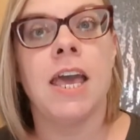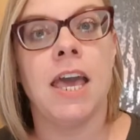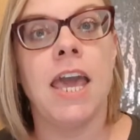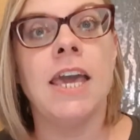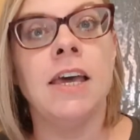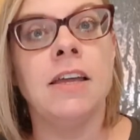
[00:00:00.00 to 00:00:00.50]

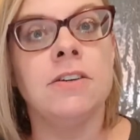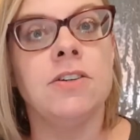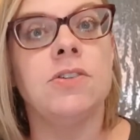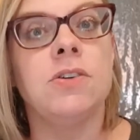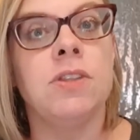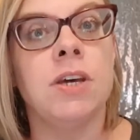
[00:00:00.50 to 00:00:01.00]
And
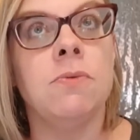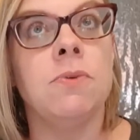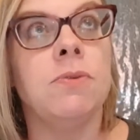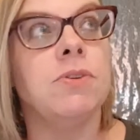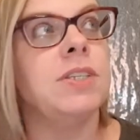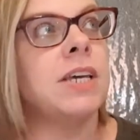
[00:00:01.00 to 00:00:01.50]
so then we
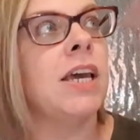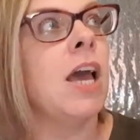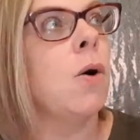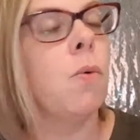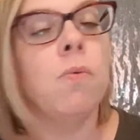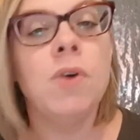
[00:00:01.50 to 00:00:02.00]
would say,
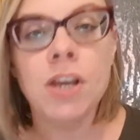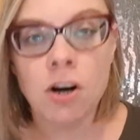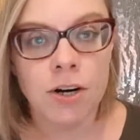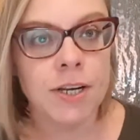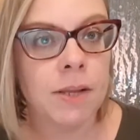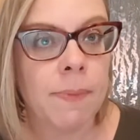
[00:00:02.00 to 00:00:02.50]
we are
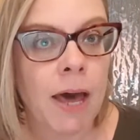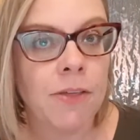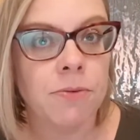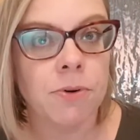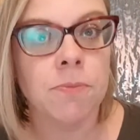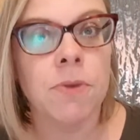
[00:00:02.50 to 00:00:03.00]
in the
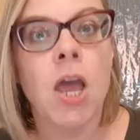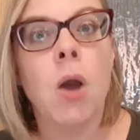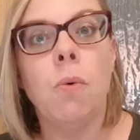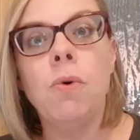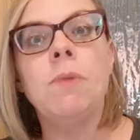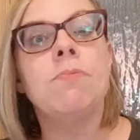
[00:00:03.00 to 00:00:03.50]
bathroom.
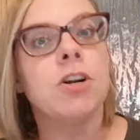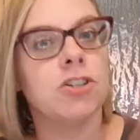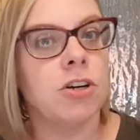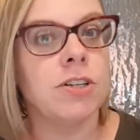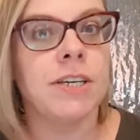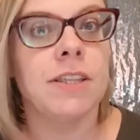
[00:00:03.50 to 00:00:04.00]
We brush
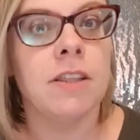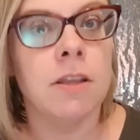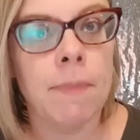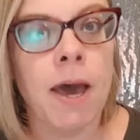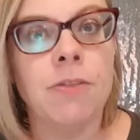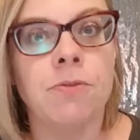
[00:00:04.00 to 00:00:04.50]
our teeth in the
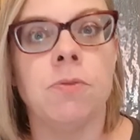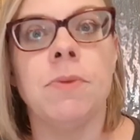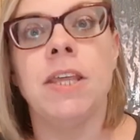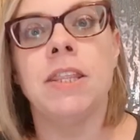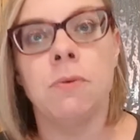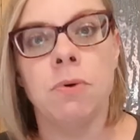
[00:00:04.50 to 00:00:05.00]
bathroom.
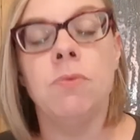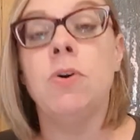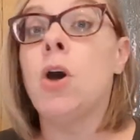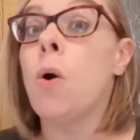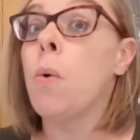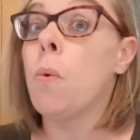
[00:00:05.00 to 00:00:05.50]
And then we would
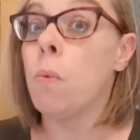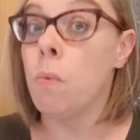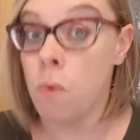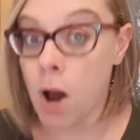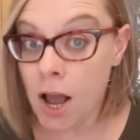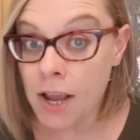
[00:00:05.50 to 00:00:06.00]
go,
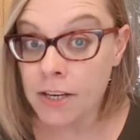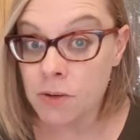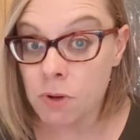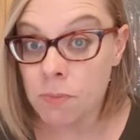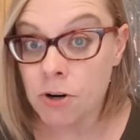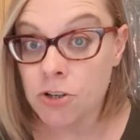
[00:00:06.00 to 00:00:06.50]
why do
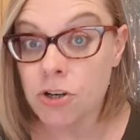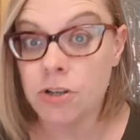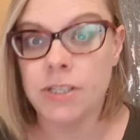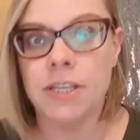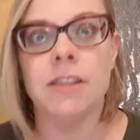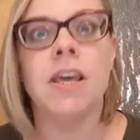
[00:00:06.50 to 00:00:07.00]
we brush our
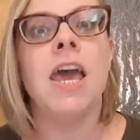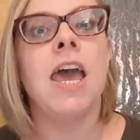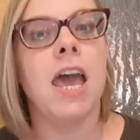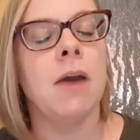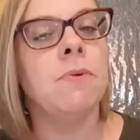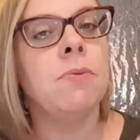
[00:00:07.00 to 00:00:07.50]
teeth?
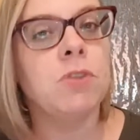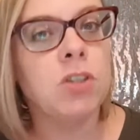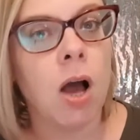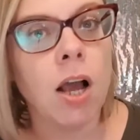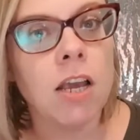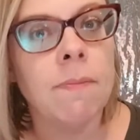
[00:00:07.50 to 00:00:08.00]
And we would
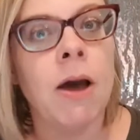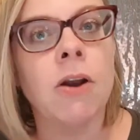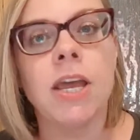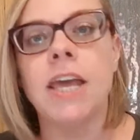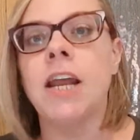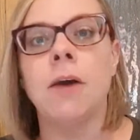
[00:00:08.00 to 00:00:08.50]
talk about
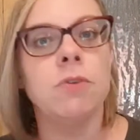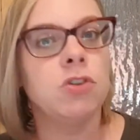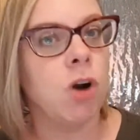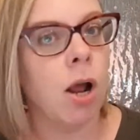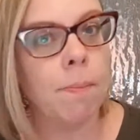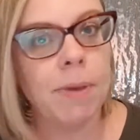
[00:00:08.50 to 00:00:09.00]
it. And I would
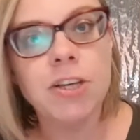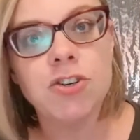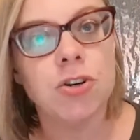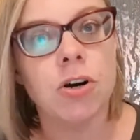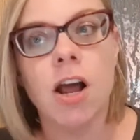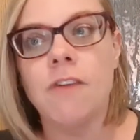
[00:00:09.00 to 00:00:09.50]
draw a
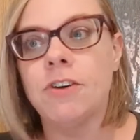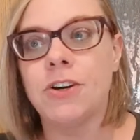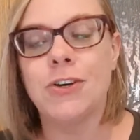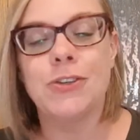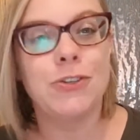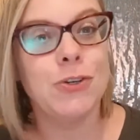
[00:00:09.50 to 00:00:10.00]
picture of a
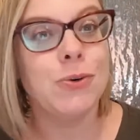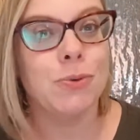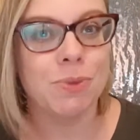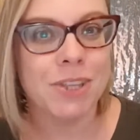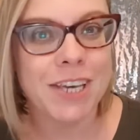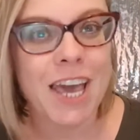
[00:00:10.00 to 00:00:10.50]
tooth
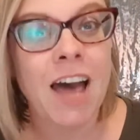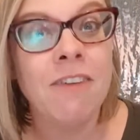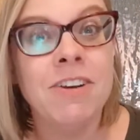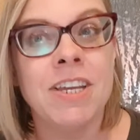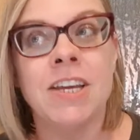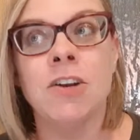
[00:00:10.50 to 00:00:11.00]
with a
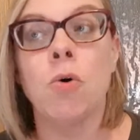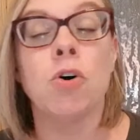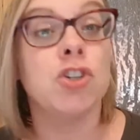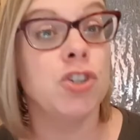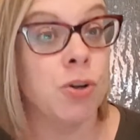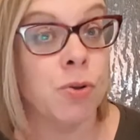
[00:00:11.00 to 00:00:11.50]
cavity in it, or
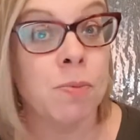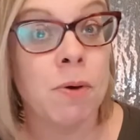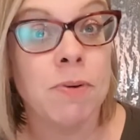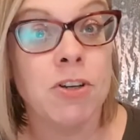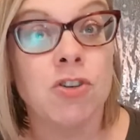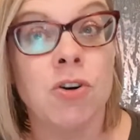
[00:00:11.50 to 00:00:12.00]
show them a
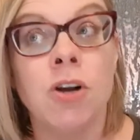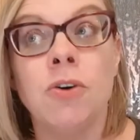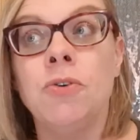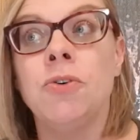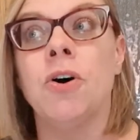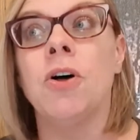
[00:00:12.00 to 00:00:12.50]
picture on
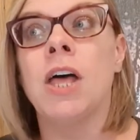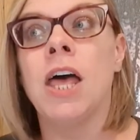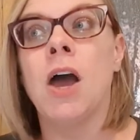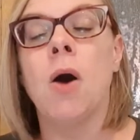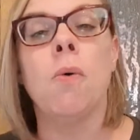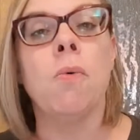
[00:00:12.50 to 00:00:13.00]
Google.
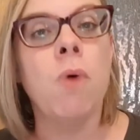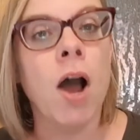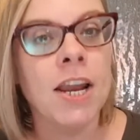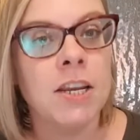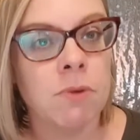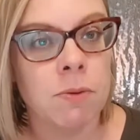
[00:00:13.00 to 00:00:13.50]

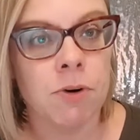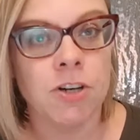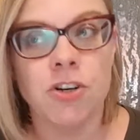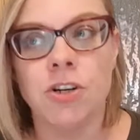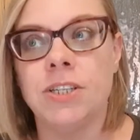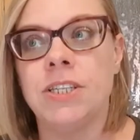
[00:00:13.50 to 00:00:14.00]
Why do we
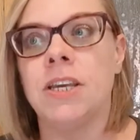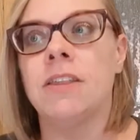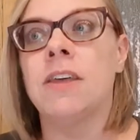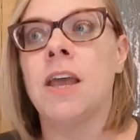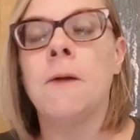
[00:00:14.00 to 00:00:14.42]
brush our teeth?